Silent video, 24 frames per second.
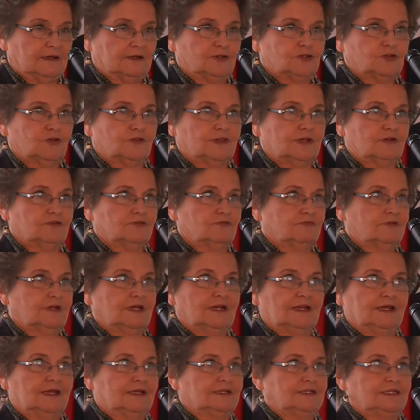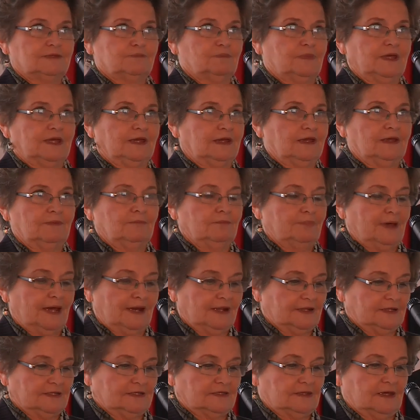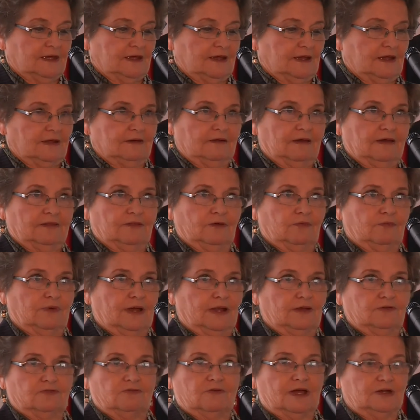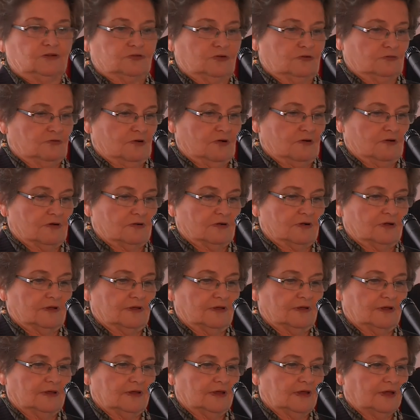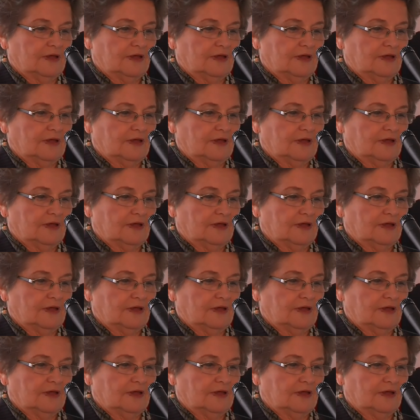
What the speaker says: And so there's really a imbalance there, and neither one right or wrong.